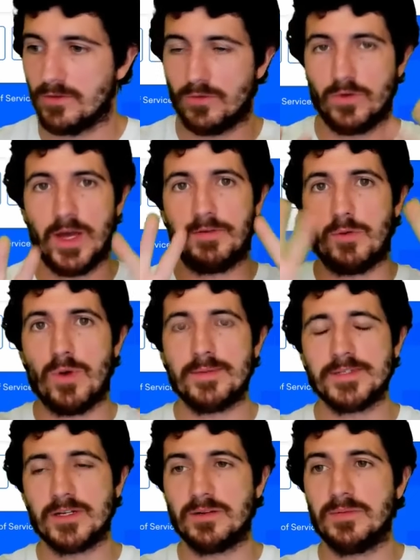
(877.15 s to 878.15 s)
So you have a
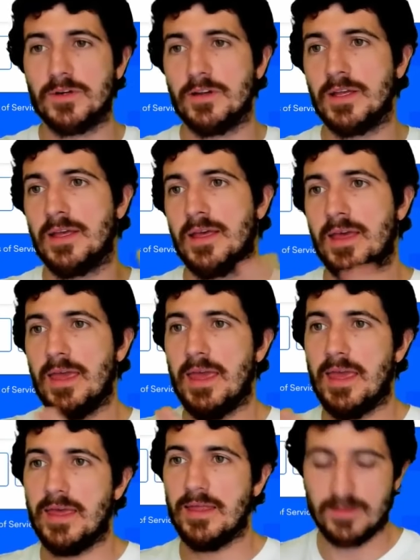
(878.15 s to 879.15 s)
web server,
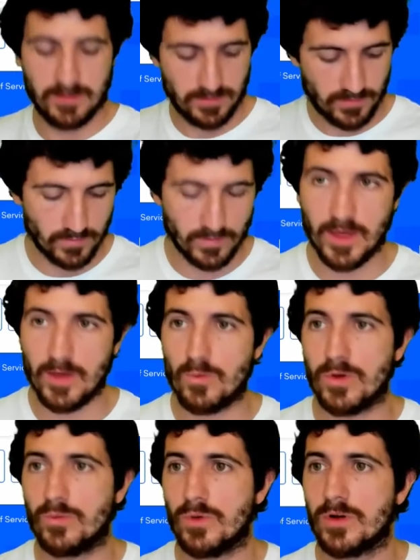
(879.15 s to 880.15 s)
and today
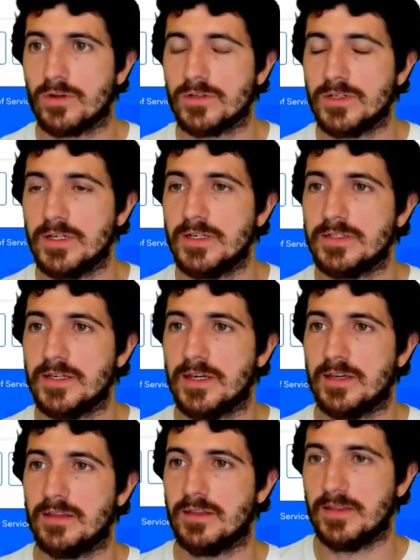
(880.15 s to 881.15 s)
what we're going to see is
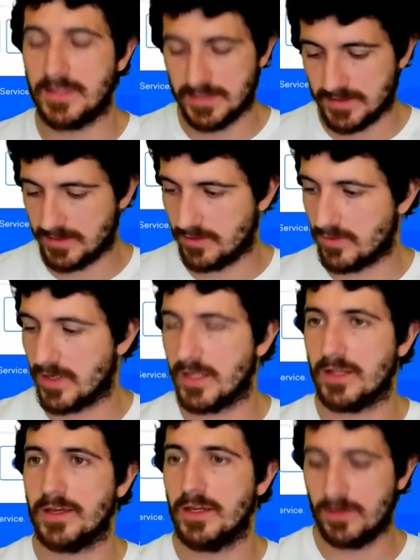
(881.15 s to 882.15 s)
like this
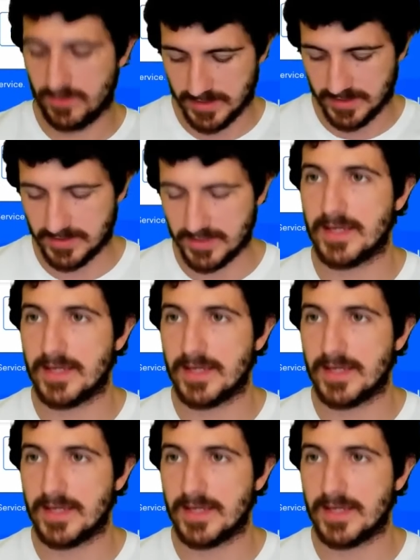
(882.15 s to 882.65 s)
URL here that